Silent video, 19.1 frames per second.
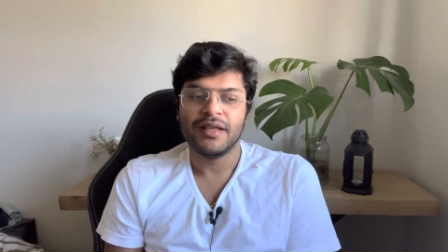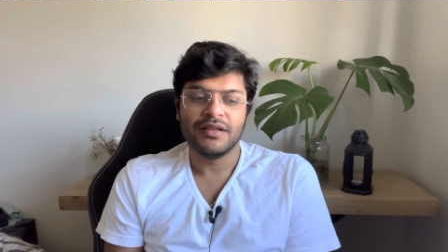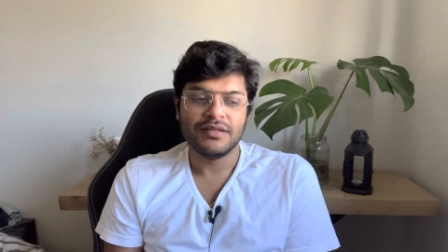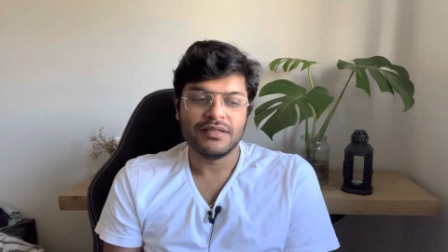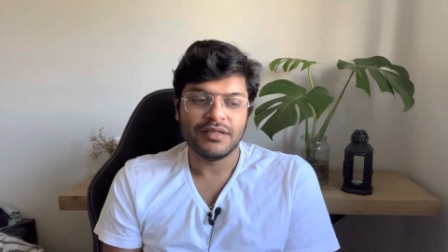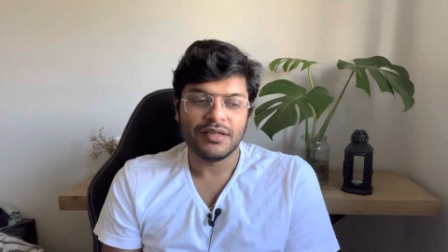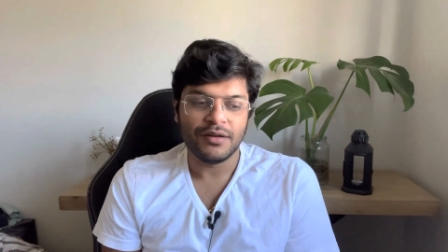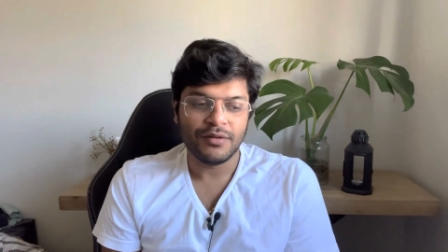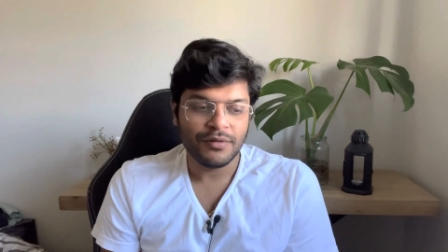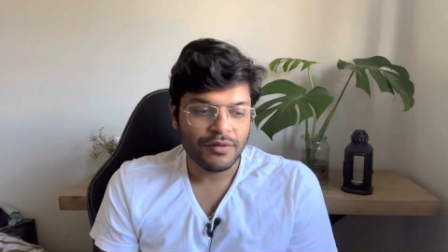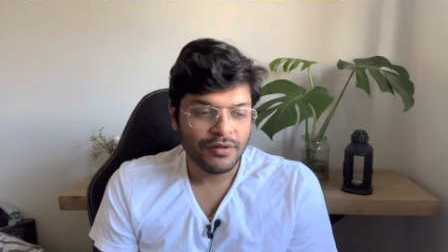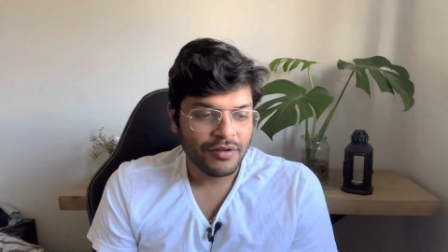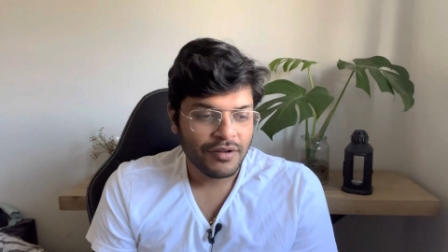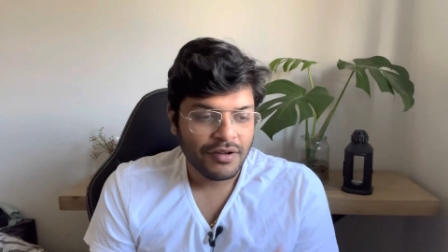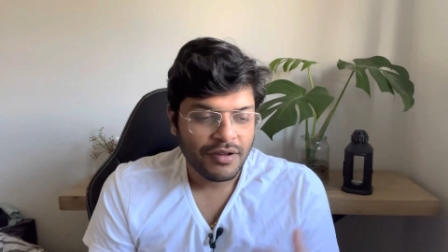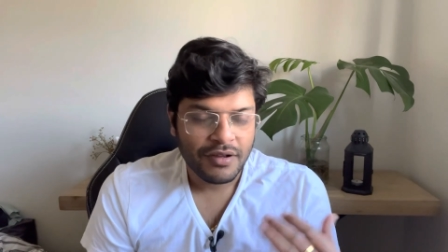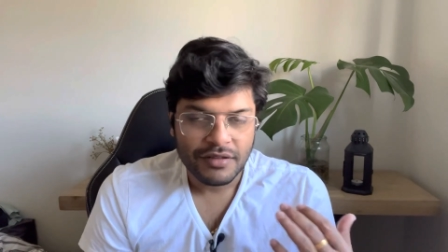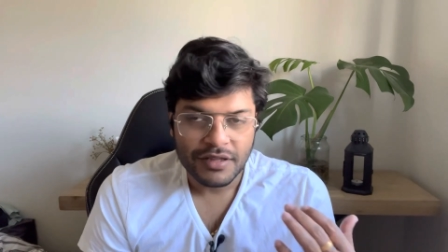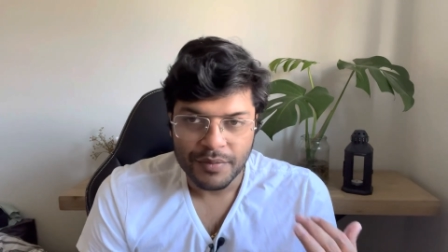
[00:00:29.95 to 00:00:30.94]
So
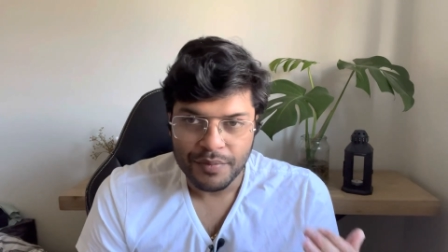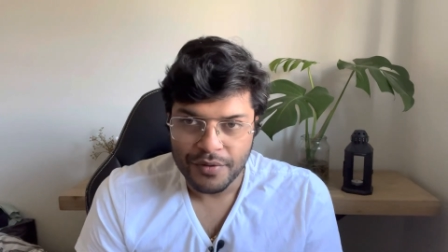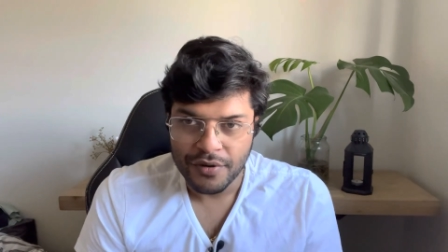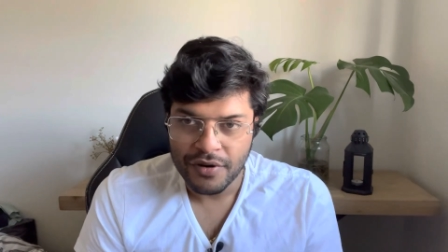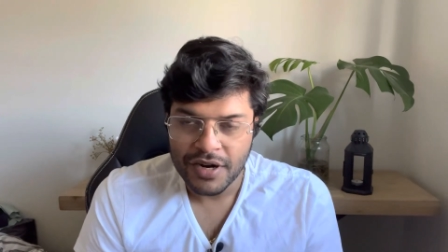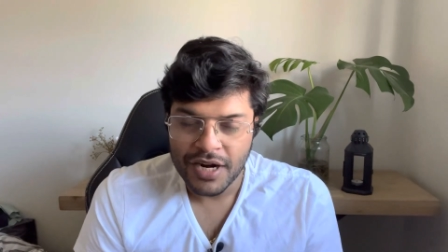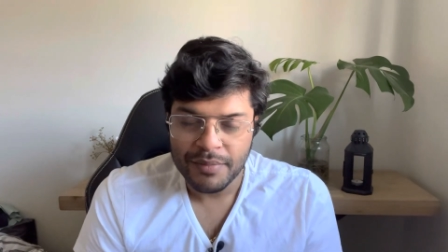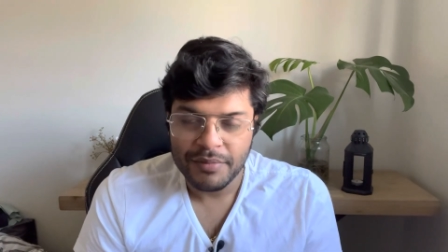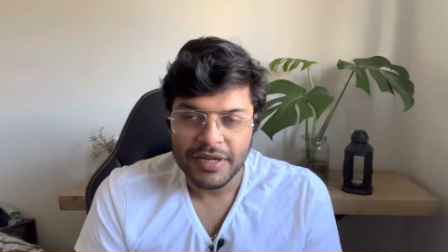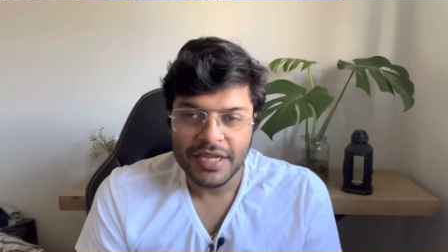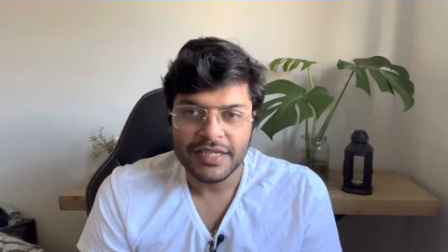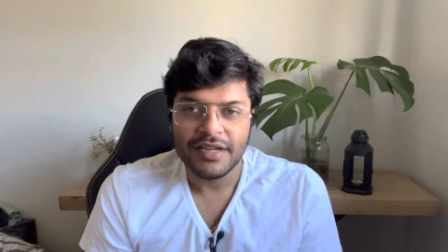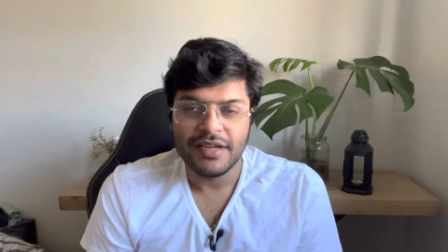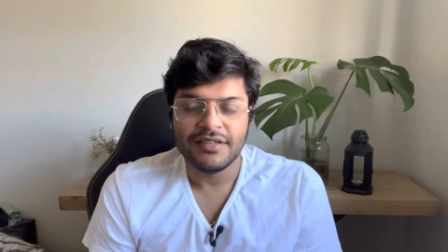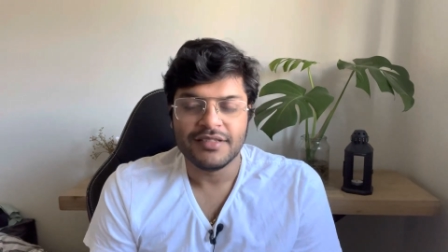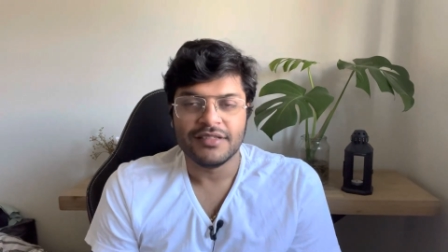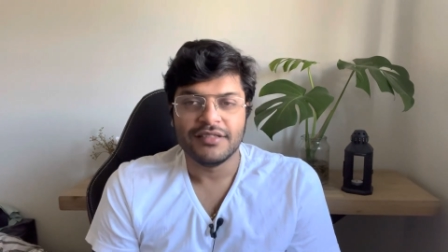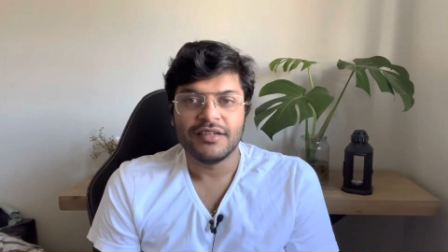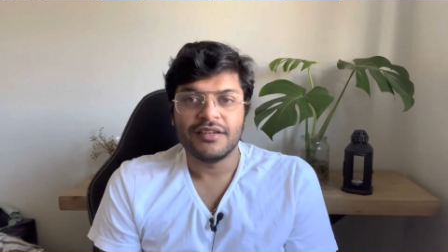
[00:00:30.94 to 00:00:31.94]
the program
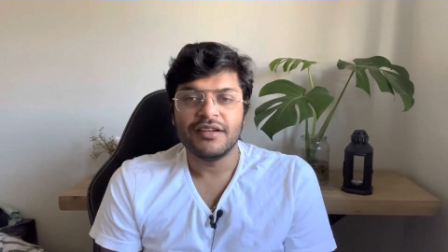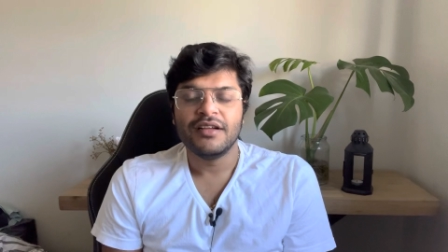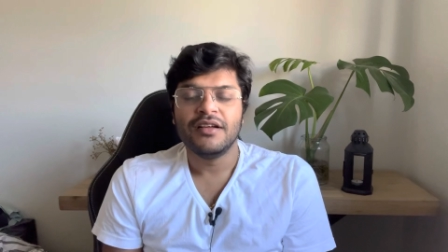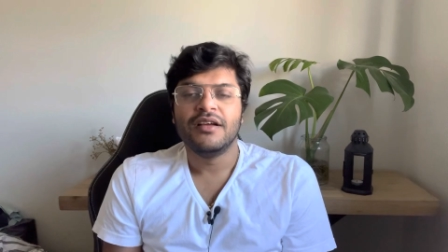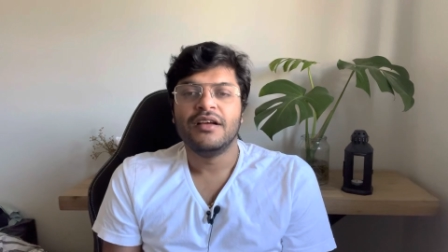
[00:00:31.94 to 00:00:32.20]
details are